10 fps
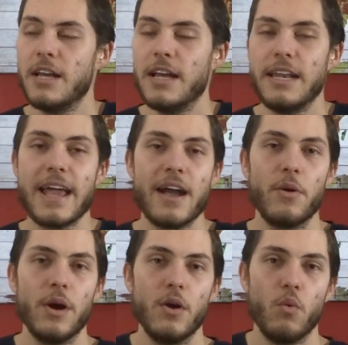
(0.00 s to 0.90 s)

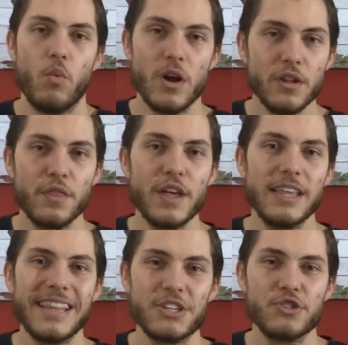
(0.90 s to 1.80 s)
Now, one
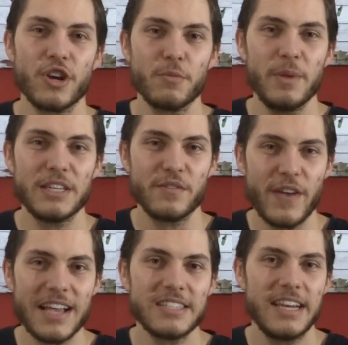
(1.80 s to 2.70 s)
thing that struck me as
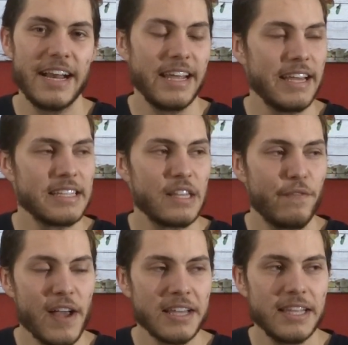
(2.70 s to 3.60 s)
fascinating is the
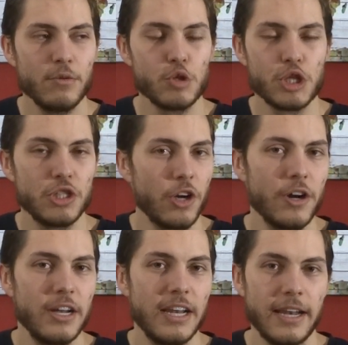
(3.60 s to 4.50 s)
fact that it was
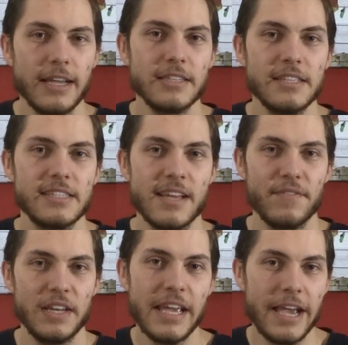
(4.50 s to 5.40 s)
started in
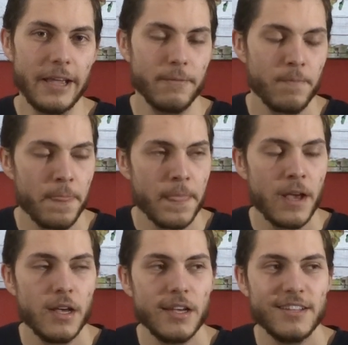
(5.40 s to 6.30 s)
1978.
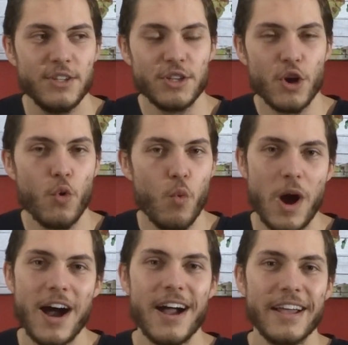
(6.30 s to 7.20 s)
Do you know
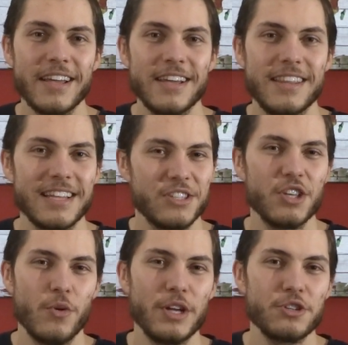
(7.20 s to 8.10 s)
why that's
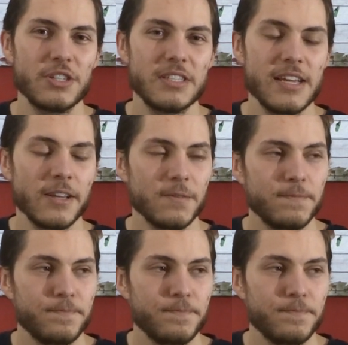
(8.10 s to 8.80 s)
so interesting?